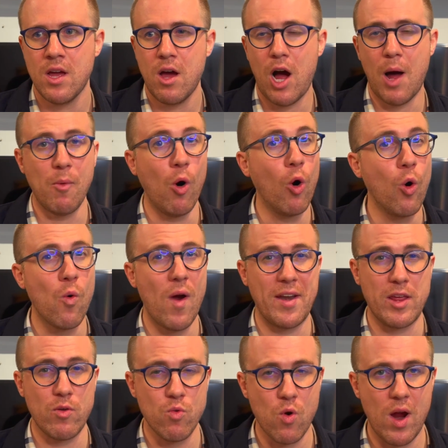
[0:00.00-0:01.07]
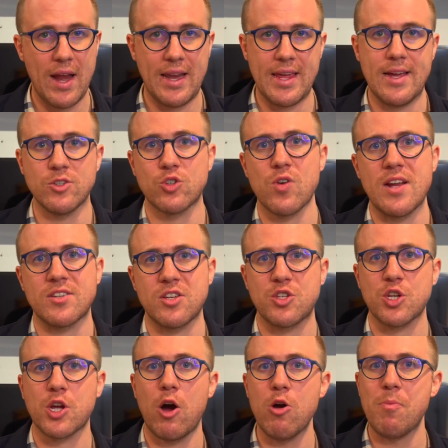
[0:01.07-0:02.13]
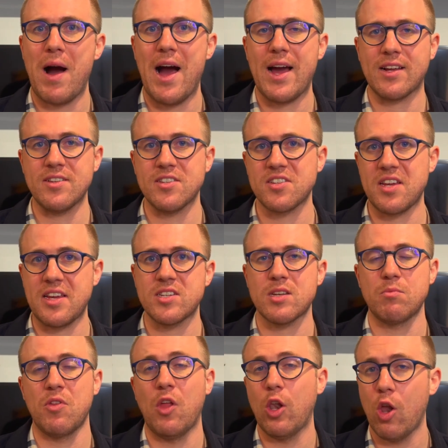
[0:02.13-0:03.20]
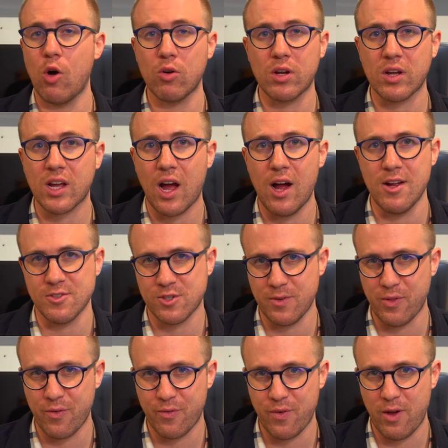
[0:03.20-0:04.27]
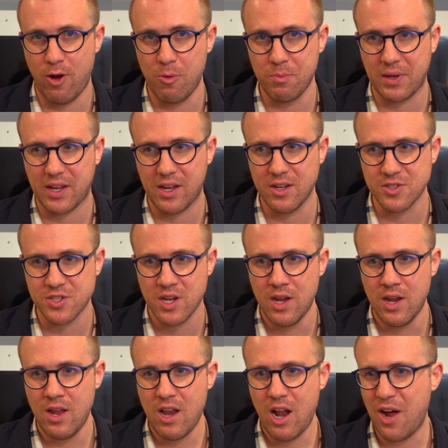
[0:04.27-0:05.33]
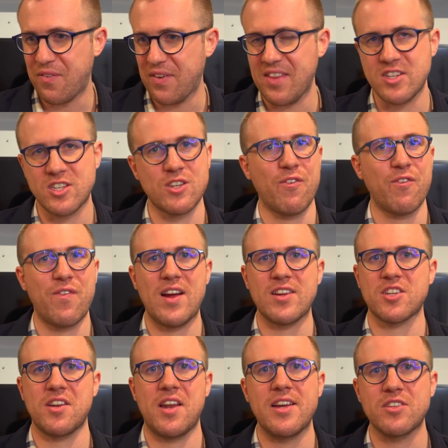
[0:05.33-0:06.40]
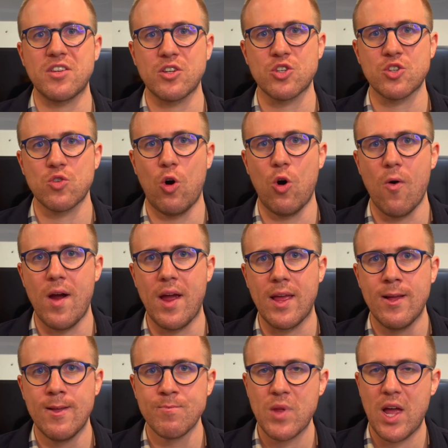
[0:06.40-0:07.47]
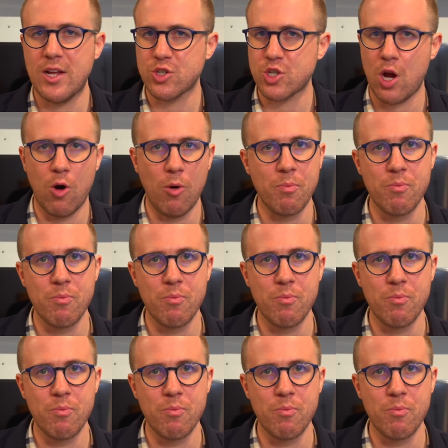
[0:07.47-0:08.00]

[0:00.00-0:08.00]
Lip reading: I'm already really interested to go back and see some of the longer cuts of the film, because I think this is a fascinating story and told